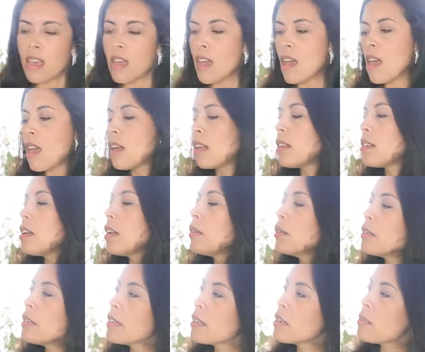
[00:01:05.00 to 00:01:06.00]
And I
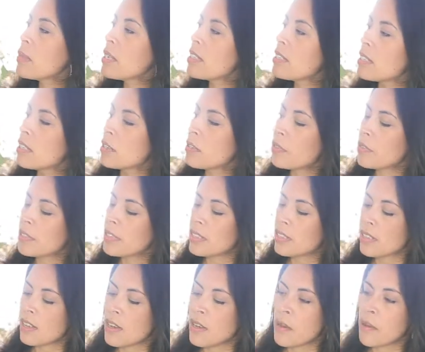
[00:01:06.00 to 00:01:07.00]
also got myself
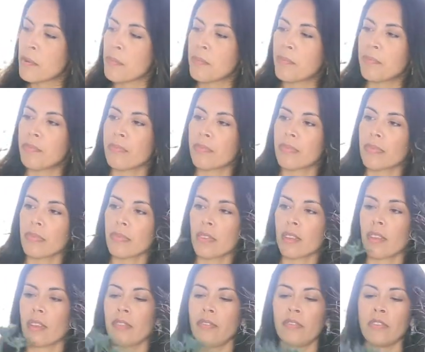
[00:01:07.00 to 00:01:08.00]
some
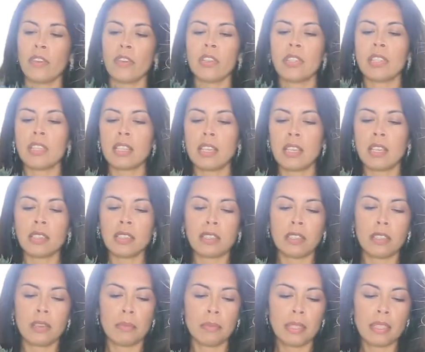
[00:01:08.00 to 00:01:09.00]
sea
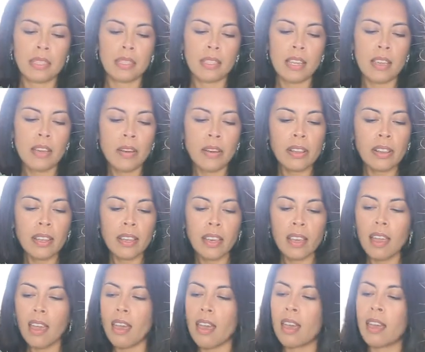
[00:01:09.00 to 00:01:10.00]
holly
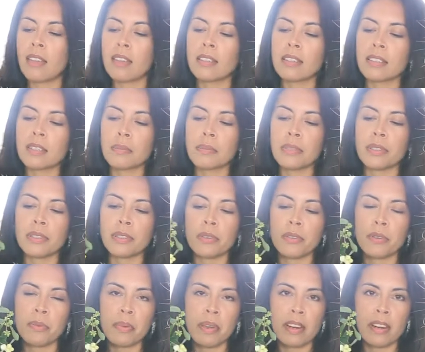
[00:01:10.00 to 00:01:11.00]
and some
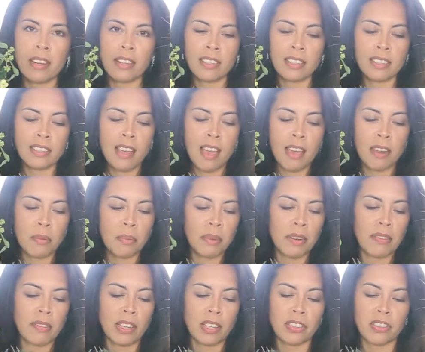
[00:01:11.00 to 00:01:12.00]
snowberry just to add a
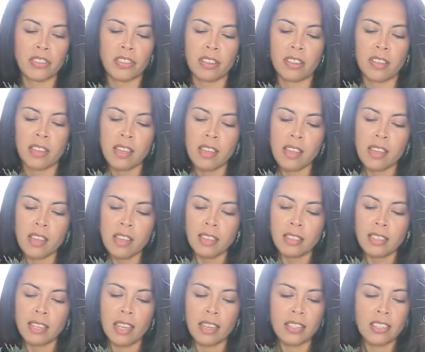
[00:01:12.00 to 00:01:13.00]
bit of extra
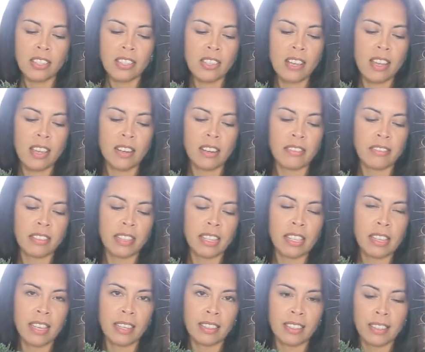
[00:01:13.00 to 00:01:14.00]
texture, and I really
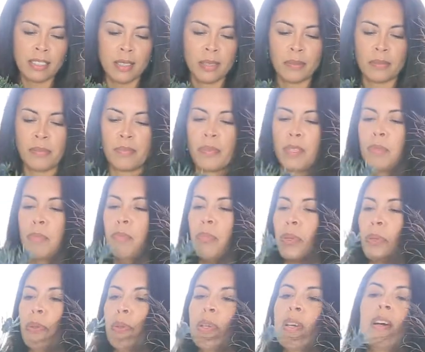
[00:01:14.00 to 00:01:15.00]
like this
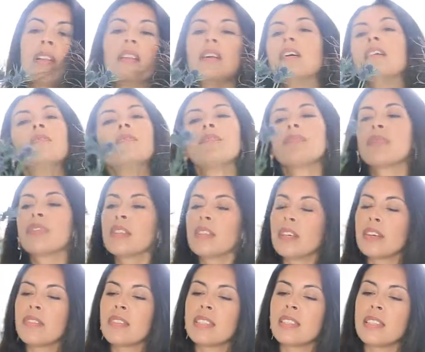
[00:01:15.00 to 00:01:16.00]
blue colour
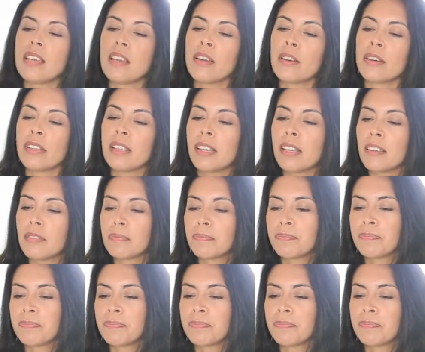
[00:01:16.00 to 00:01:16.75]
of the sea holly.